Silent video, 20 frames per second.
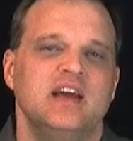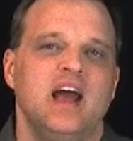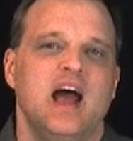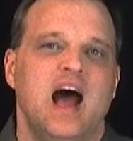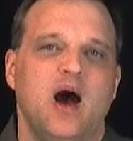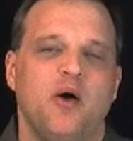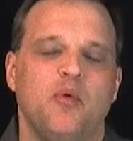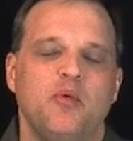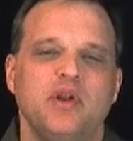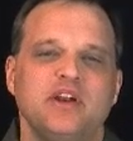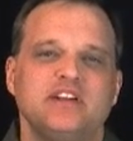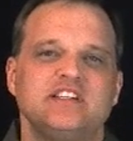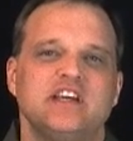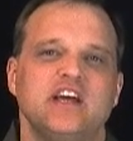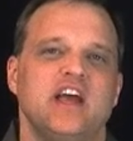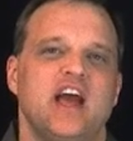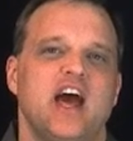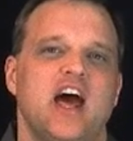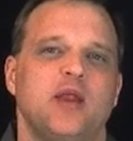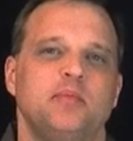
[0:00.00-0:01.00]
I want to tell you
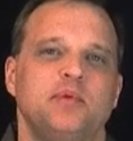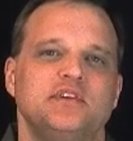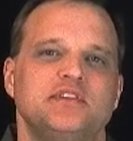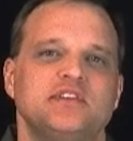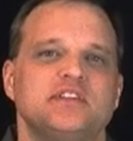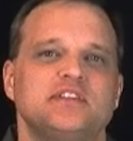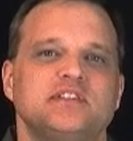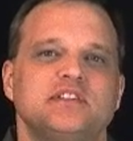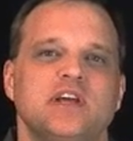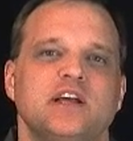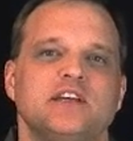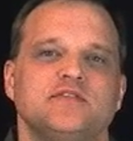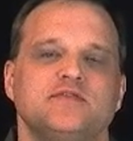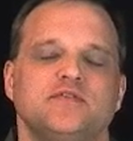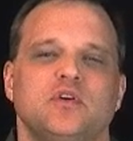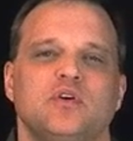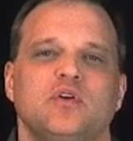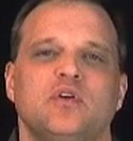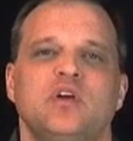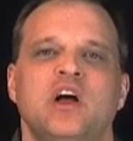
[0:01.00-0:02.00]
how to be
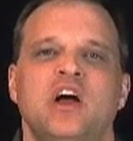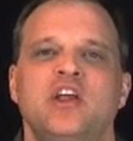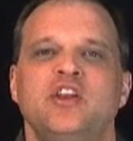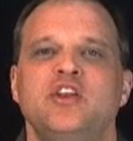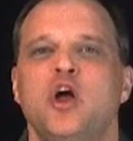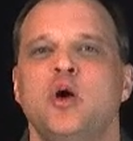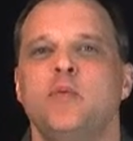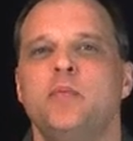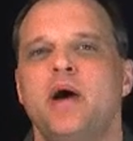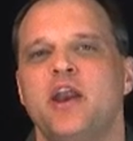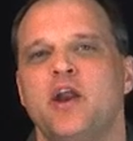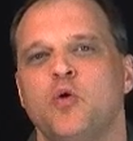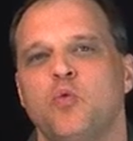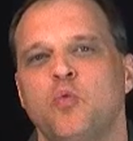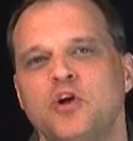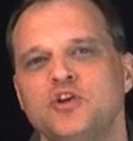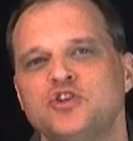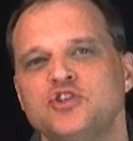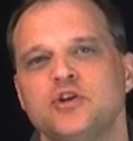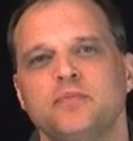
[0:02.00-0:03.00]
successful no matter
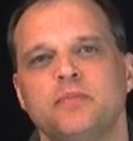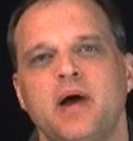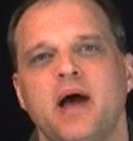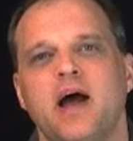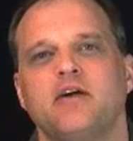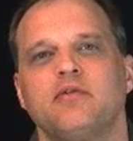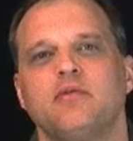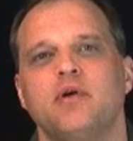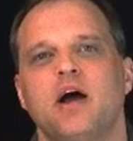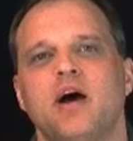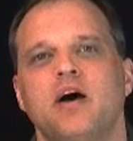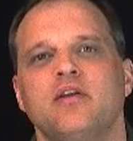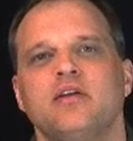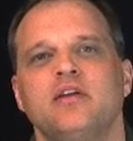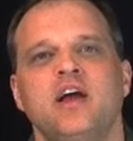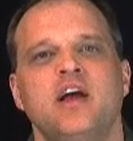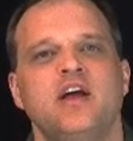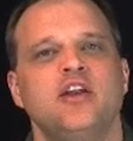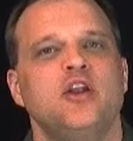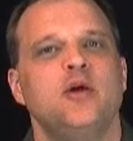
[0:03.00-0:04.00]
what your background,
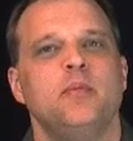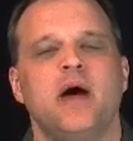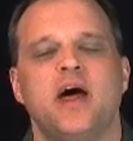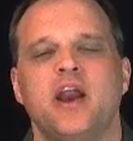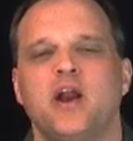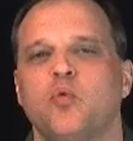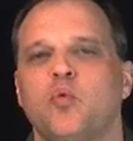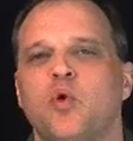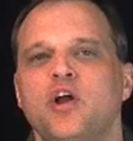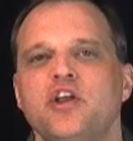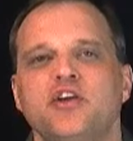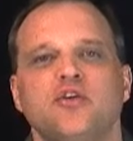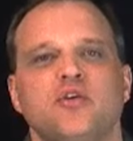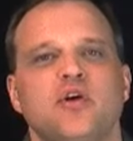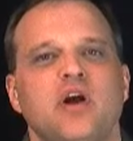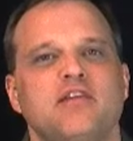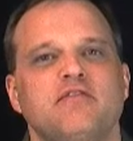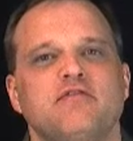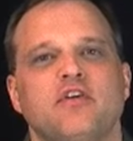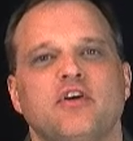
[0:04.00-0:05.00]
no matter what your
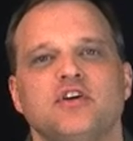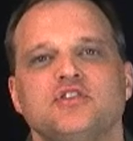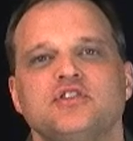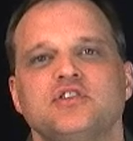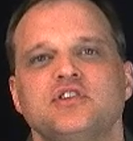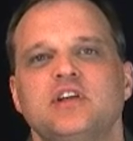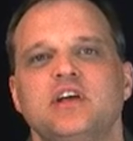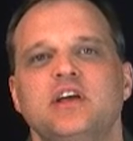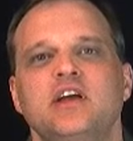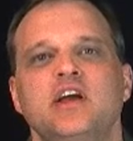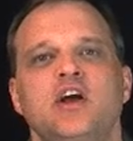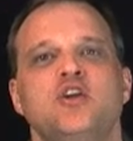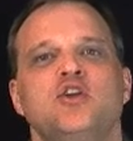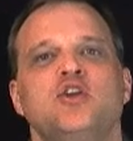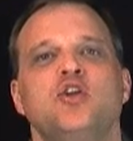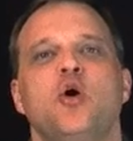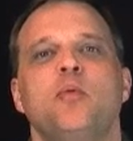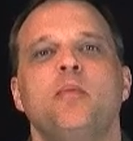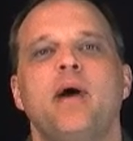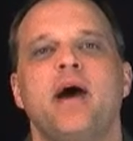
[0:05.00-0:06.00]
adversity,
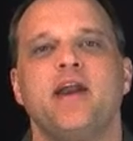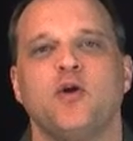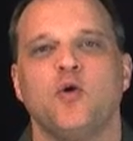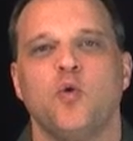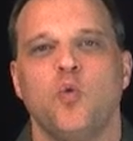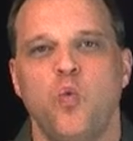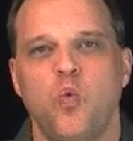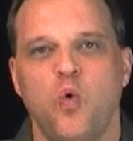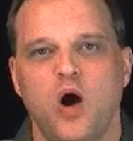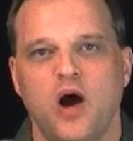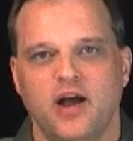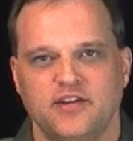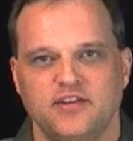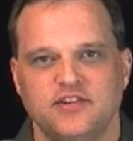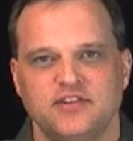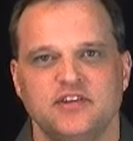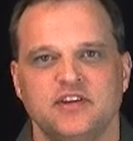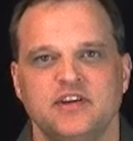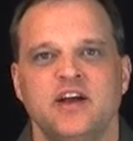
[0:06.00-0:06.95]
no matter what.